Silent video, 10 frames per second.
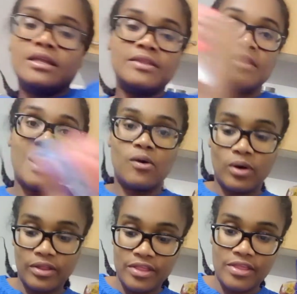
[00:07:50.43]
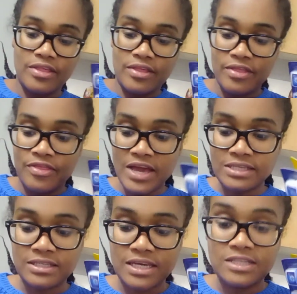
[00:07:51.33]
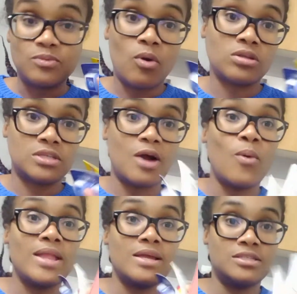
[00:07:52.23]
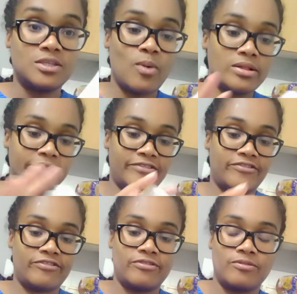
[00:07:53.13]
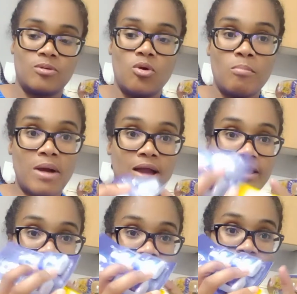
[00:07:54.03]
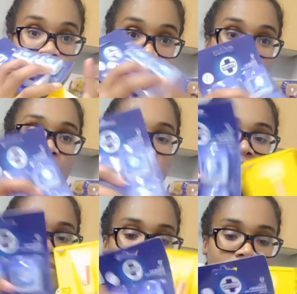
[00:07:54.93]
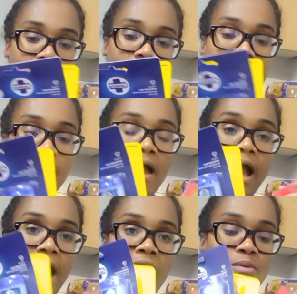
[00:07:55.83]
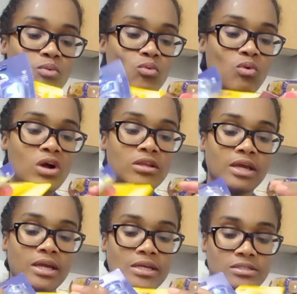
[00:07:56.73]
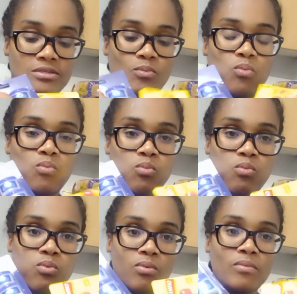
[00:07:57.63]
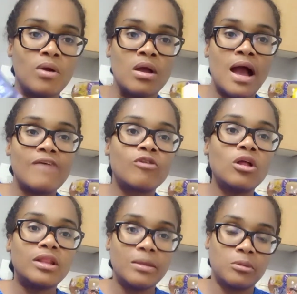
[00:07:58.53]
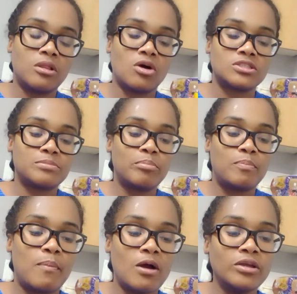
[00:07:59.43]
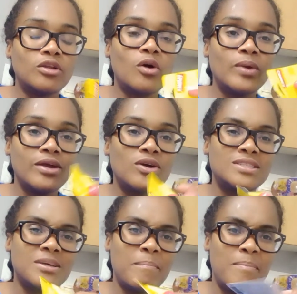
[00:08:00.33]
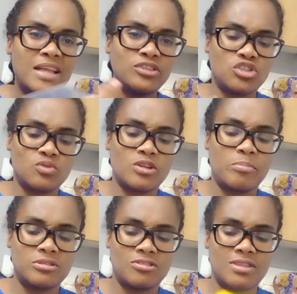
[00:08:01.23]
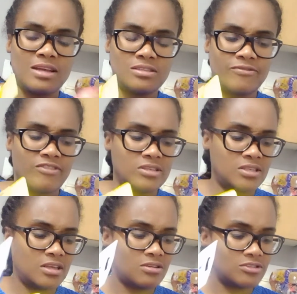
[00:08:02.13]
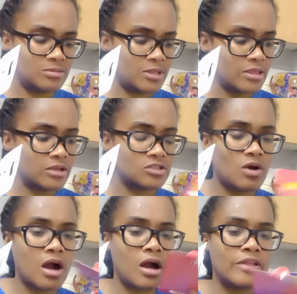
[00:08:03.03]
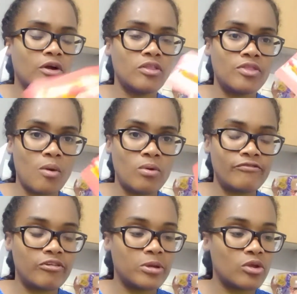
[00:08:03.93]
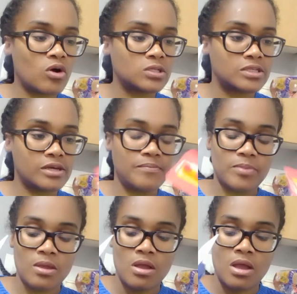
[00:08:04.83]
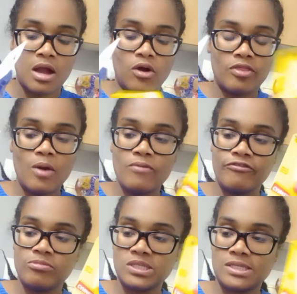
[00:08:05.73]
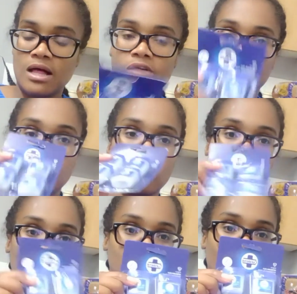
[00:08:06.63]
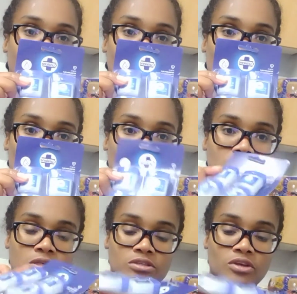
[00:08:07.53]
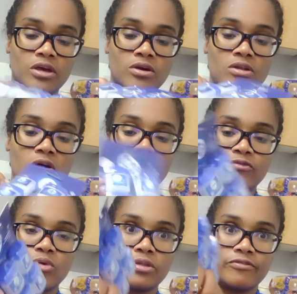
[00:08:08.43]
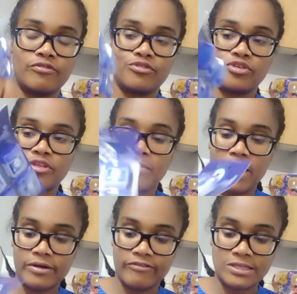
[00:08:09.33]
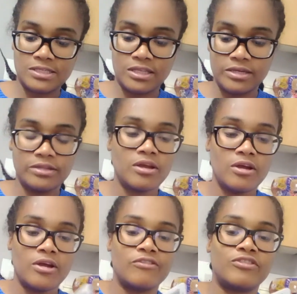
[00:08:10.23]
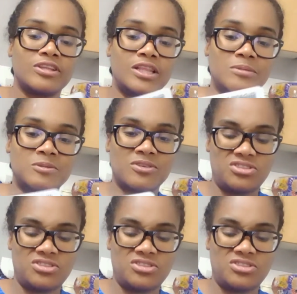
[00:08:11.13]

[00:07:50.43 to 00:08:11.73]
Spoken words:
Now, this is what I went into all the own bargains, but purely this. I wanted it. I've got lip gloss, but you know, when you go into bed, you just want to put on like some Vaseline or something like that. So, I got that one for my daughter, I got that one for myself, and I got this one for the boys, so they can all have one for the bag, Vaseline for their lips.